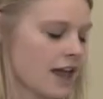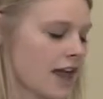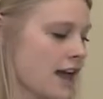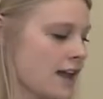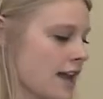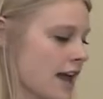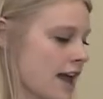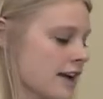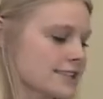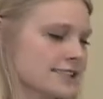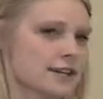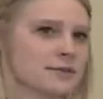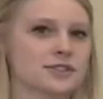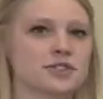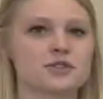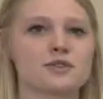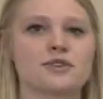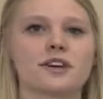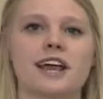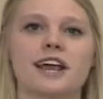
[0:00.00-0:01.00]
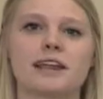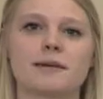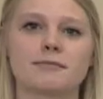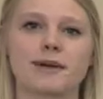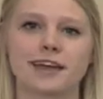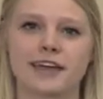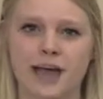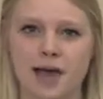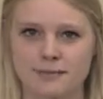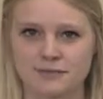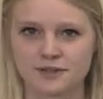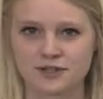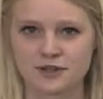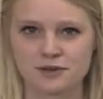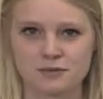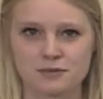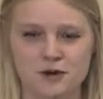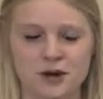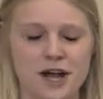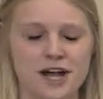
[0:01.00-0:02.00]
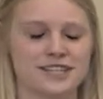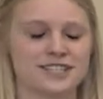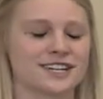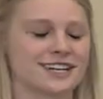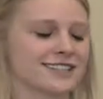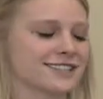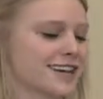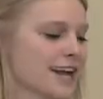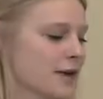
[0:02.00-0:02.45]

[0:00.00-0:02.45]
And as I was creating my capstone project,